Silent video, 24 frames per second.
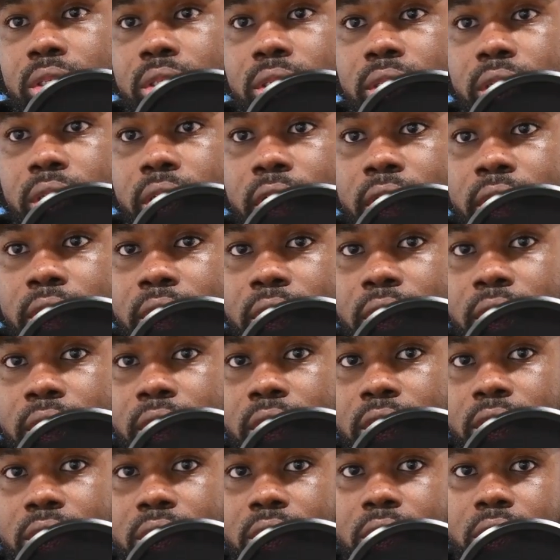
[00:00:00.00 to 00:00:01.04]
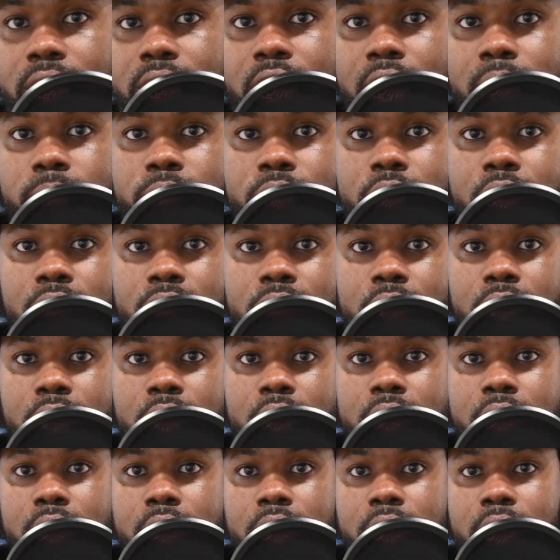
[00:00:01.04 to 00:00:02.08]
And this is the type of stuff that
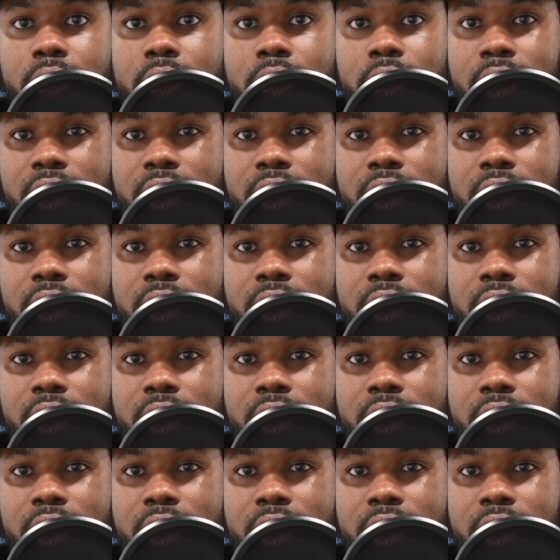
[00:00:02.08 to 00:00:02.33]
they did.